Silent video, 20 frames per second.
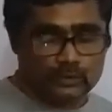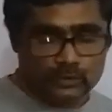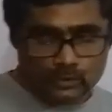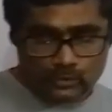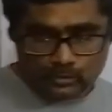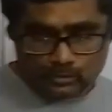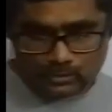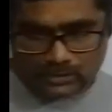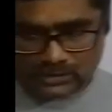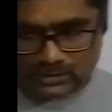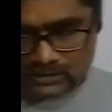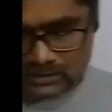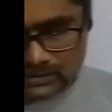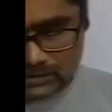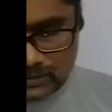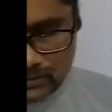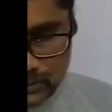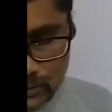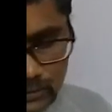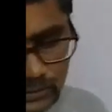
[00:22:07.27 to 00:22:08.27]
So please
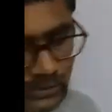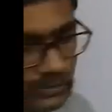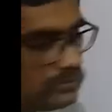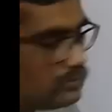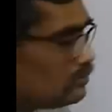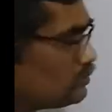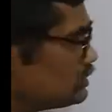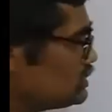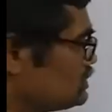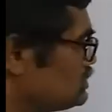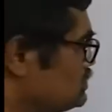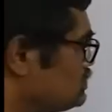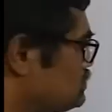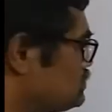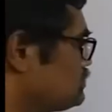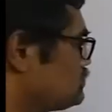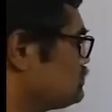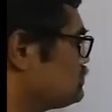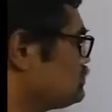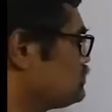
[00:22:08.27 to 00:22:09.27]
go through once
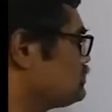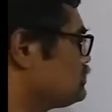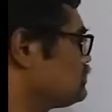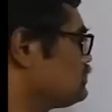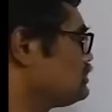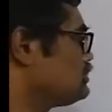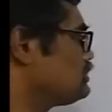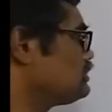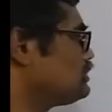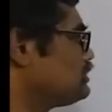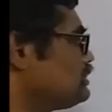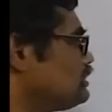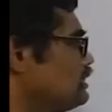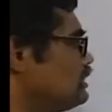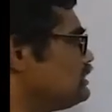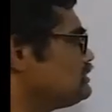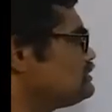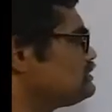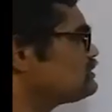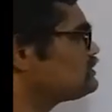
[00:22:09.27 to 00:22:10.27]
and